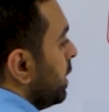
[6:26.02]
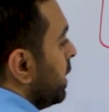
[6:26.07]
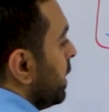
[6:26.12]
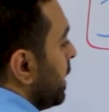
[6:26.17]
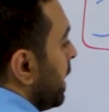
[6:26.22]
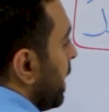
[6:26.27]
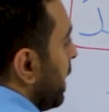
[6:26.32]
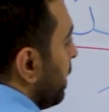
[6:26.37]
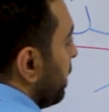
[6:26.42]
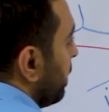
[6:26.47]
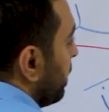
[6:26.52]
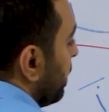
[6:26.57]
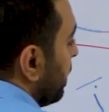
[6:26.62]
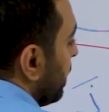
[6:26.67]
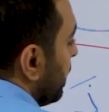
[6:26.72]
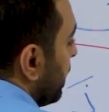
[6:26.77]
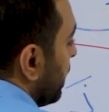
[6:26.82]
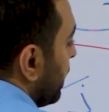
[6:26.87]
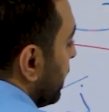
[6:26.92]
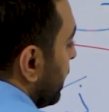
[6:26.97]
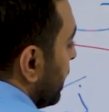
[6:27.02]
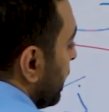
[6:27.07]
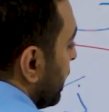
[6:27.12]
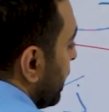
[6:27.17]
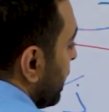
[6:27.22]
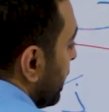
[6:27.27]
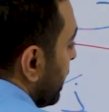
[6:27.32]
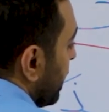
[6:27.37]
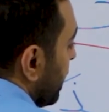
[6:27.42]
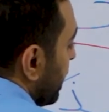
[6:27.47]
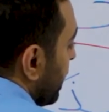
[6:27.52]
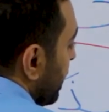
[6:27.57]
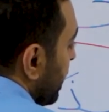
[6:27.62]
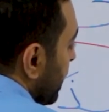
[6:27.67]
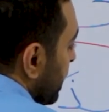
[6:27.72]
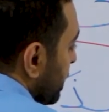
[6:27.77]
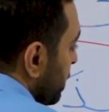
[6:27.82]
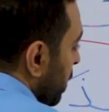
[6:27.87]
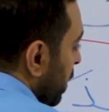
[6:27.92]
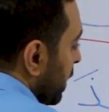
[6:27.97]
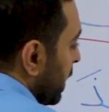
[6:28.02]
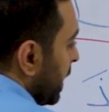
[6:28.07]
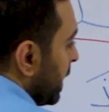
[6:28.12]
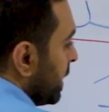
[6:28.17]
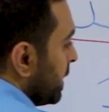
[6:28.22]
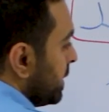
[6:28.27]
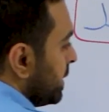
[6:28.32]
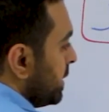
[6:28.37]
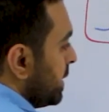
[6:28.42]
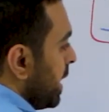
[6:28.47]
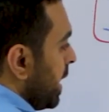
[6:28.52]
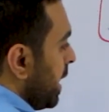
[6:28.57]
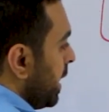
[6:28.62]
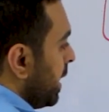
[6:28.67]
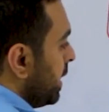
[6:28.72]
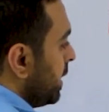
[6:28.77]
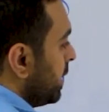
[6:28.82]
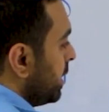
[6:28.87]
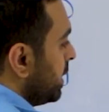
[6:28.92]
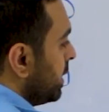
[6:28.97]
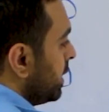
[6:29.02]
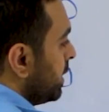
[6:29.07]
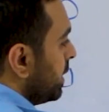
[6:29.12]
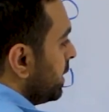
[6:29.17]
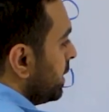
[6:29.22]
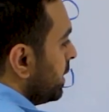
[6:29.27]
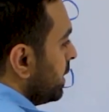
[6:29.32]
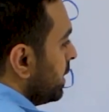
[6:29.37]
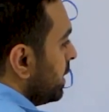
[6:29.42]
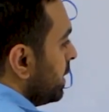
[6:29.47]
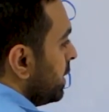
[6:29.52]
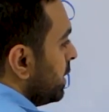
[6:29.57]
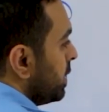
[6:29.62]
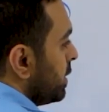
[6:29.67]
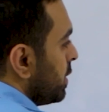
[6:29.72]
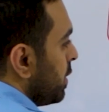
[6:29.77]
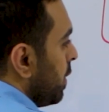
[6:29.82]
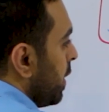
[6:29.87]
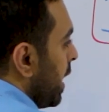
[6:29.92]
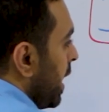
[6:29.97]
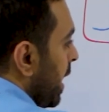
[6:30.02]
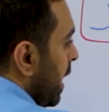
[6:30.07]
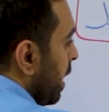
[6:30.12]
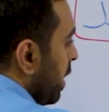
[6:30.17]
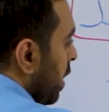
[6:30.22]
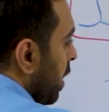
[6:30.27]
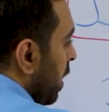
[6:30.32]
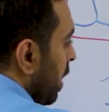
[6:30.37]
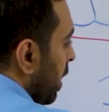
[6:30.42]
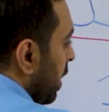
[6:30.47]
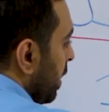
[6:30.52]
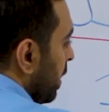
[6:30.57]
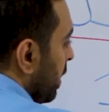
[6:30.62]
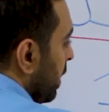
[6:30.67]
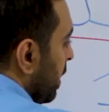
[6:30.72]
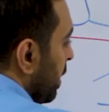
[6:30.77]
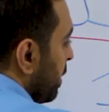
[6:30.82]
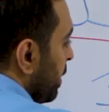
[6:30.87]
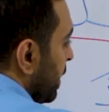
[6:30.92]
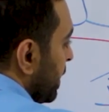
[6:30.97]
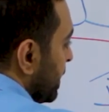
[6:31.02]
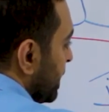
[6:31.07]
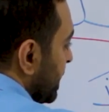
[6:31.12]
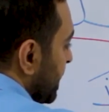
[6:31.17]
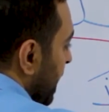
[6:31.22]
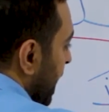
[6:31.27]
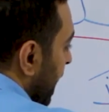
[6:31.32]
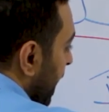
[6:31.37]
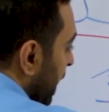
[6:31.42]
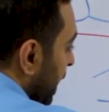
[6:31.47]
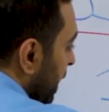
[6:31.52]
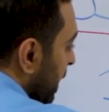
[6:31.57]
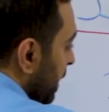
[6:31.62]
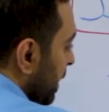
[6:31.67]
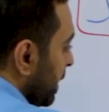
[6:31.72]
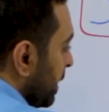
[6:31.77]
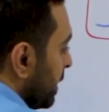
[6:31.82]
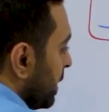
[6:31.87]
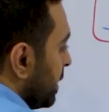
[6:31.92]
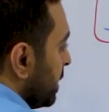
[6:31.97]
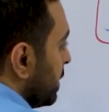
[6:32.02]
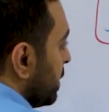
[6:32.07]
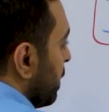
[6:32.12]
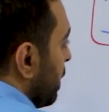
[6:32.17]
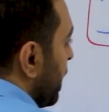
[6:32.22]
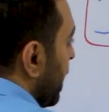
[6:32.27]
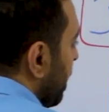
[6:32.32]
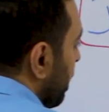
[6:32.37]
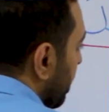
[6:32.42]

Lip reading: Now, this one is za. So akha and then za, so that